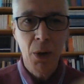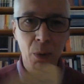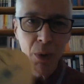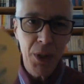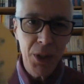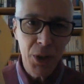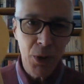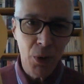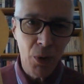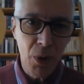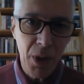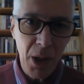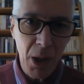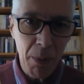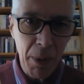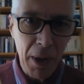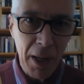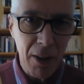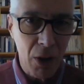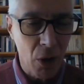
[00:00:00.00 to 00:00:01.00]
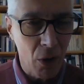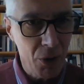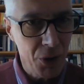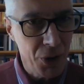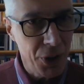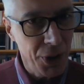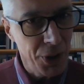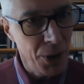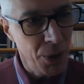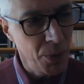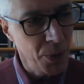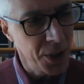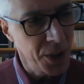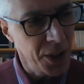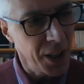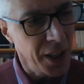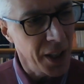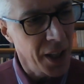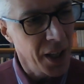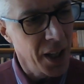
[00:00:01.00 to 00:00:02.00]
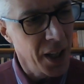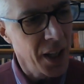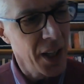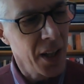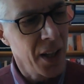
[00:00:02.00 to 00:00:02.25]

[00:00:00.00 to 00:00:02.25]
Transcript: we're talking about continuity.